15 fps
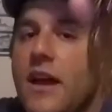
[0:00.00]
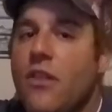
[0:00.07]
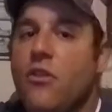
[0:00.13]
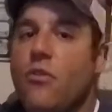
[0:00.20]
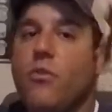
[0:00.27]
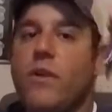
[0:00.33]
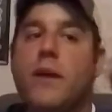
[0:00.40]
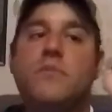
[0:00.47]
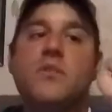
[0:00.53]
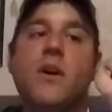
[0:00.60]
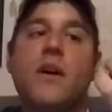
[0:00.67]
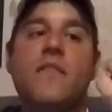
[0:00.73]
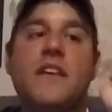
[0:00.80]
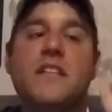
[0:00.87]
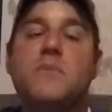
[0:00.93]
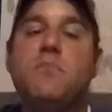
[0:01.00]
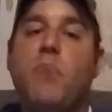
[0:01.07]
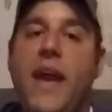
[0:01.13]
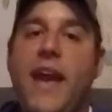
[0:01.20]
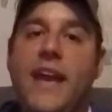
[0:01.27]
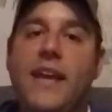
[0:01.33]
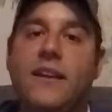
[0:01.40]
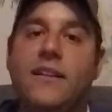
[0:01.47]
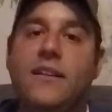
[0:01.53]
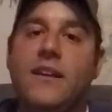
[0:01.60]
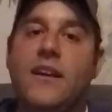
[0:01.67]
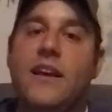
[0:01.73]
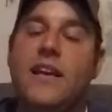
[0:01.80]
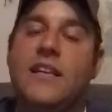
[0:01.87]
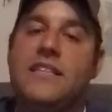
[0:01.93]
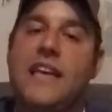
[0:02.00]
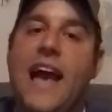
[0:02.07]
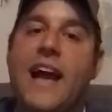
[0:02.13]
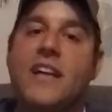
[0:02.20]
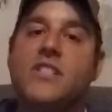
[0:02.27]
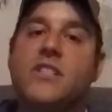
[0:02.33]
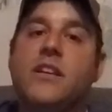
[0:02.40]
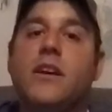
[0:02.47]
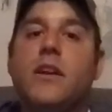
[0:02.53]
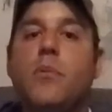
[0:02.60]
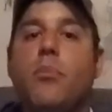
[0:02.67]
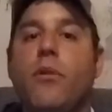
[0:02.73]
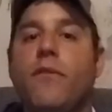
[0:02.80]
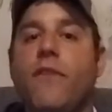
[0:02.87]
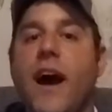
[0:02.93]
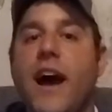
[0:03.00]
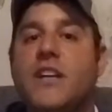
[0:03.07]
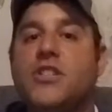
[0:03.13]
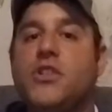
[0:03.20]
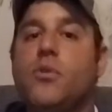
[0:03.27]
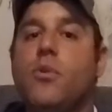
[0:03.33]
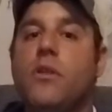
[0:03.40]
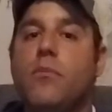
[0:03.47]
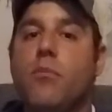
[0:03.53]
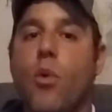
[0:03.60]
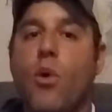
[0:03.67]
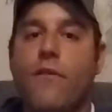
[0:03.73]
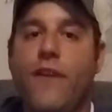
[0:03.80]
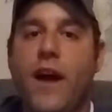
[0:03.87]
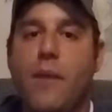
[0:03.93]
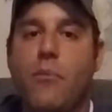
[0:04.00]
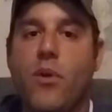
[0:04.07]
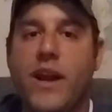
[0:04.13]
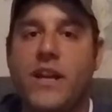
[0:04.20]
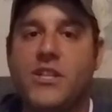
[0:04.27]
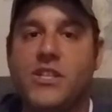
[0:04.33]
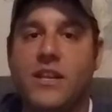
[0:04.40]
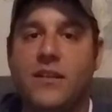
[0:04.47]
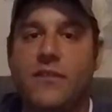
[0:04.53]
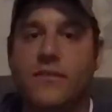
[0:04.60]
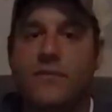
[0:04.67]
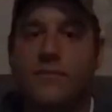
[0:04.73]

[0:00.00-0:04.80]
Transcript: the ribs on this bait is actually gonna provide you with more vibration.